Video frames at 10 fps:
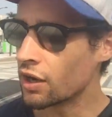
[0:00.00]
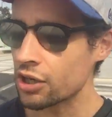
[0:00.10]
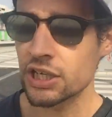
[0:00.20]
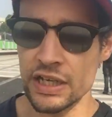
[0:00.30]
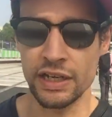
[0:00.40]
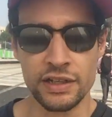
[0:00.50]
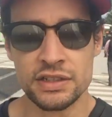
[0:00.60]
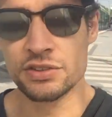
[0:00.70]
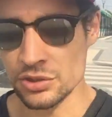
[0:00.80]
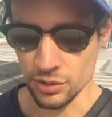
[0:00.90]
Okay,
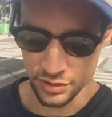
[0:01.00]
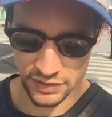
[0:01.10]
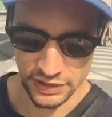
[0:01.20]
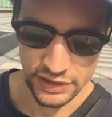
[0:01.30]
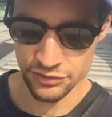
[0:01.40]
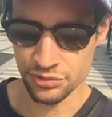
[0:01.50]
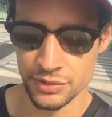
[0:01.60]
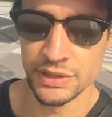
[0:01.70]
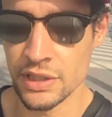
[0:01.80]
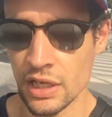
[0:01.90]
so if
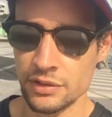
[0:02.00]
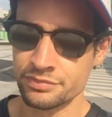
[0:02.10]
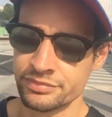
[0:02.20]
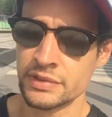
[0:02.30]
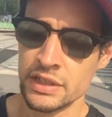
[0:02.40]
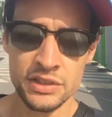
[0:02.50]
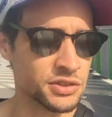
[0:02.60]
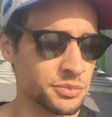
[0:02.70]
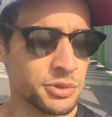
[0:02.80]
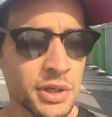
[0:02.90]
we
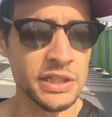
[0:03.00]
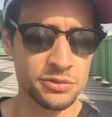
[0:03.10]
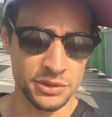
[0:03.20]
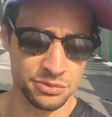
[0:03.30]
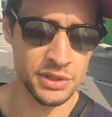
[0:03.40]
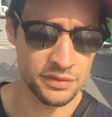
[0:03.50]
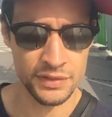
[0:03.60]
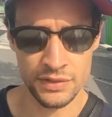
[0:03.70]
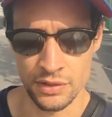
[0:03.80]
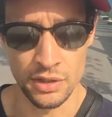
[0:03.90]
summarize what we
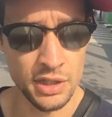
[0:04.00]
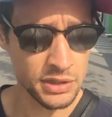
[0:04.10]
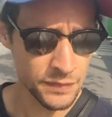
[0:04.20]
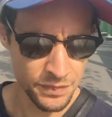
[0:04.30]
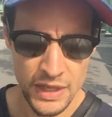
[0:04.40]
have learned,